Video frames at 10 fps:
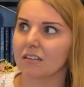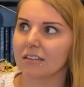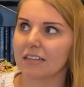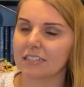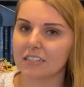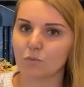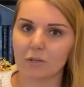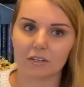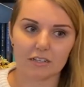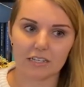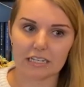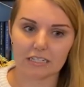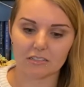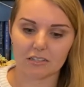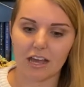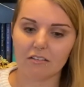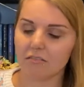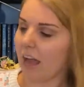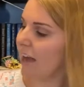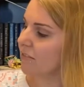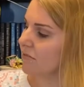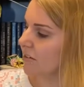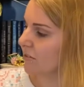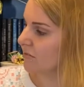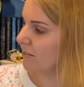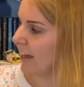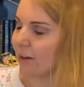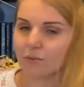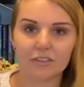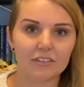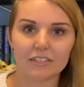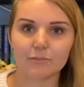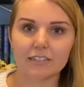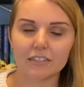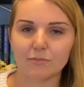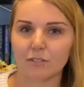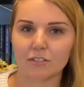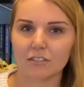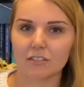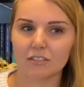that does weird things. I don't, I don't know how to even explain this book.